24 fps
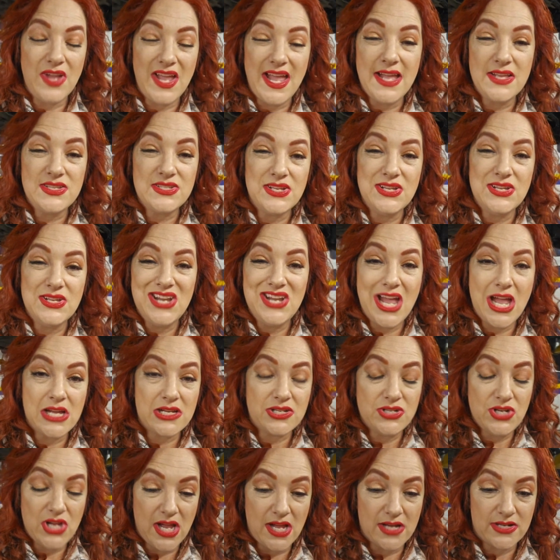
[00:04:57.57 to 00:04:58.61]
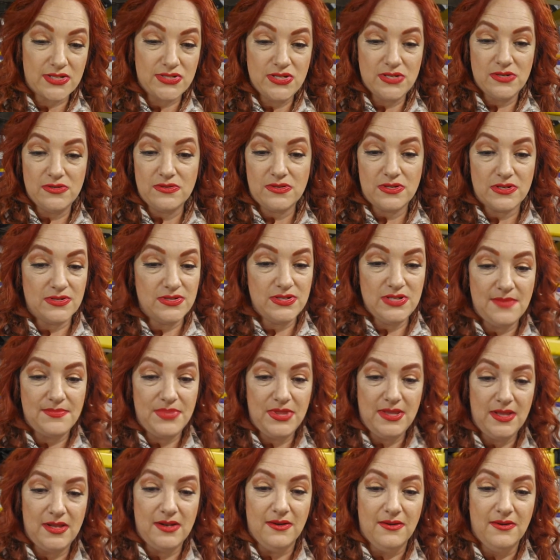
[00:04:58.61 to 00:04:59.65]
ask a knock-knock joke or
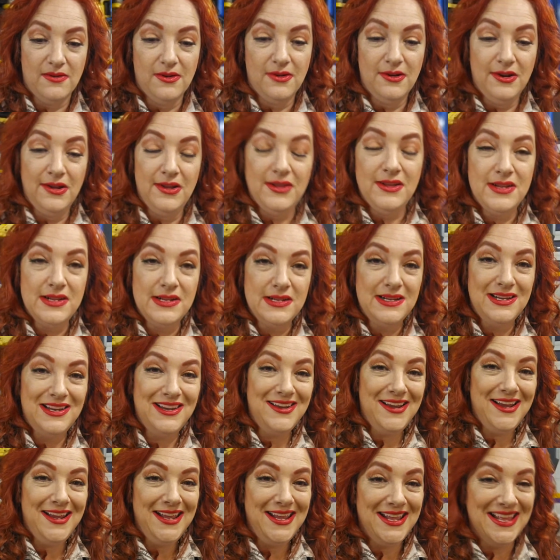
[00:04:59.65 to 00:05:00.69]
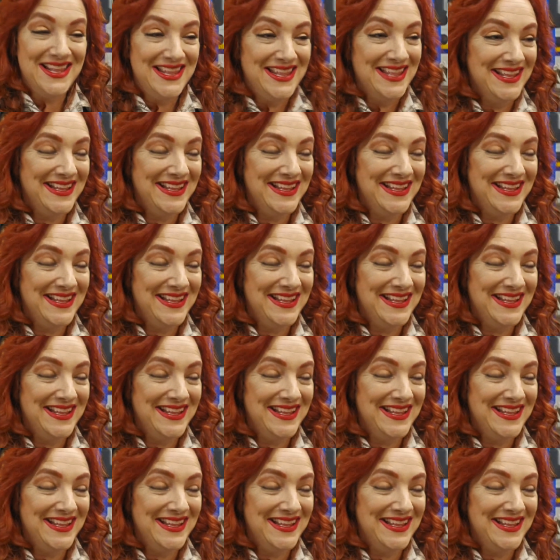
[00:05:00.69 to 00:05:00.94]
something. All right?